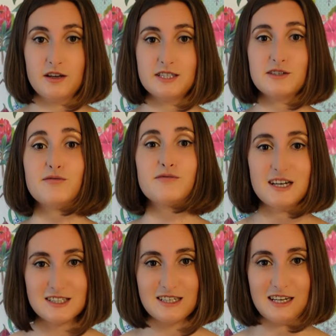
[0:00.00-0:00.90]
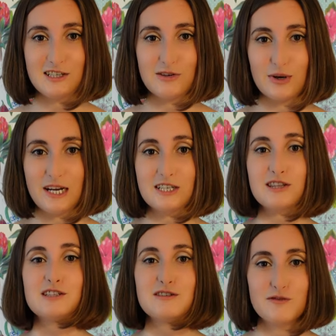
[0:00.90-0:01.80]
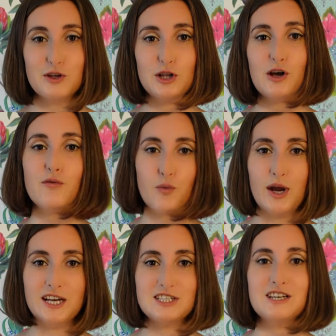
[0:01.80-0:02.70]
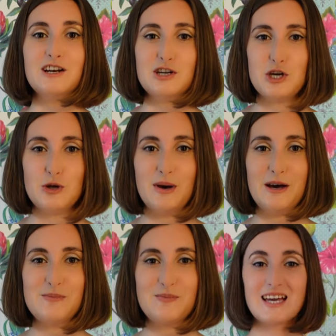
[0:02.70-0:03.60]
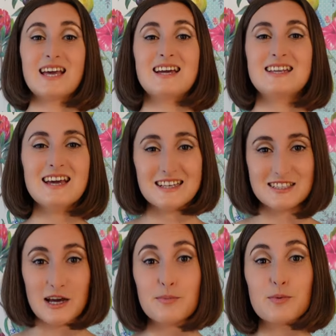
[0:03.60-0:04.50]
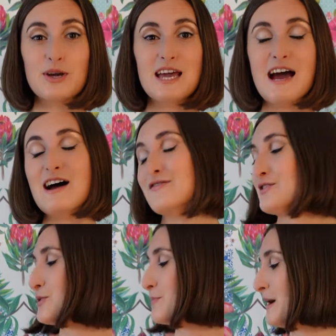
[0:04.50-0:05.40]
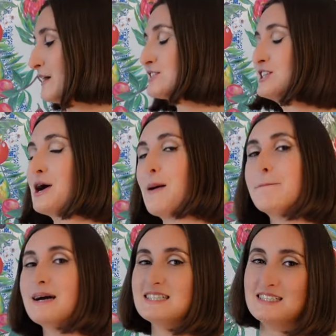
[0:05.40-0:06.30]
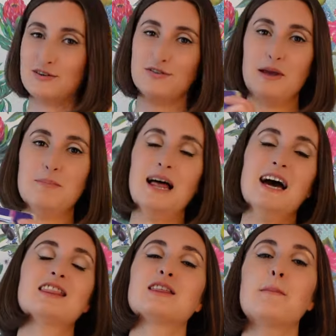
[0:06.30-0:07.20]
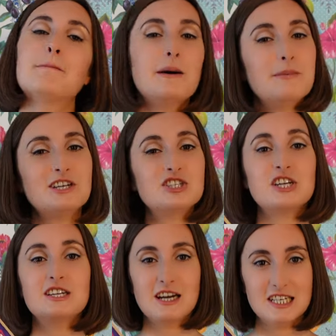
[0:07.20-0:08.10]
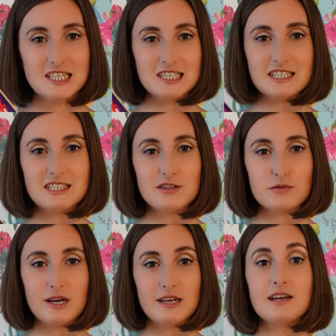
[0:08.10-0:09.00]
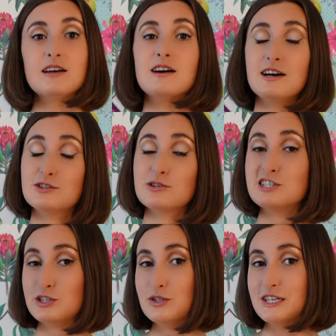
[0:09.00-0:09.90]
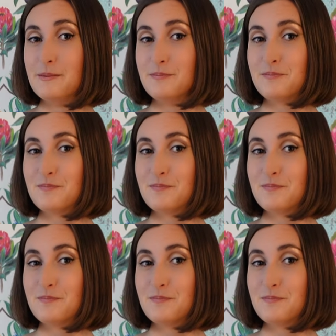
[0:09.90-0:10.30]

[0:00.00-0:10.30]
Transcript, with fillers: It's a fascinating read that's full of wit and humour. Next up we have The Bell Jar by Sylvia Plath, published in nineteen sixty-three under a pseudonym.